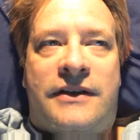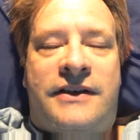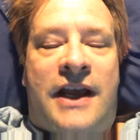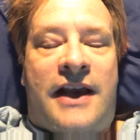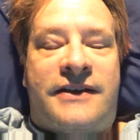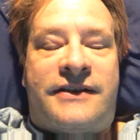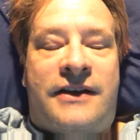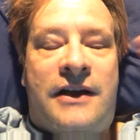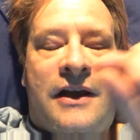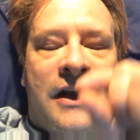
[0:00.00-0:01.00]

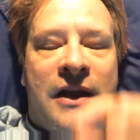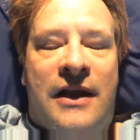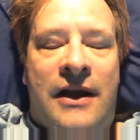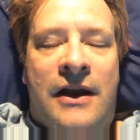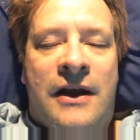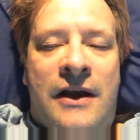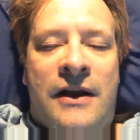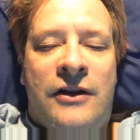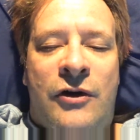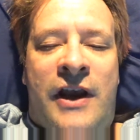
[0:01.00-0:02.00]
text
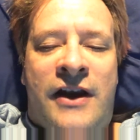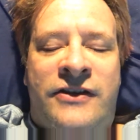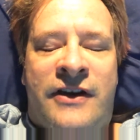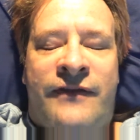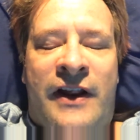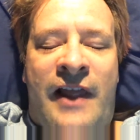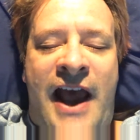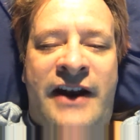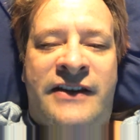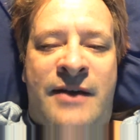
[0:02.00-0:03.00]
location of
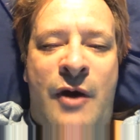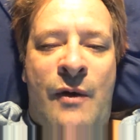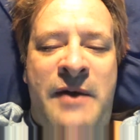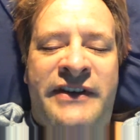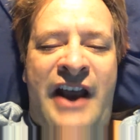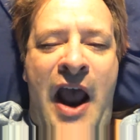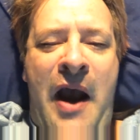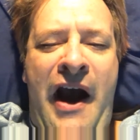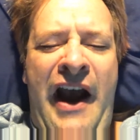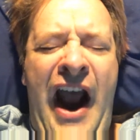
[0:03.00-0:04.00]
Atlantis on my
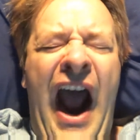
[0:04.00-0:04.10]
website,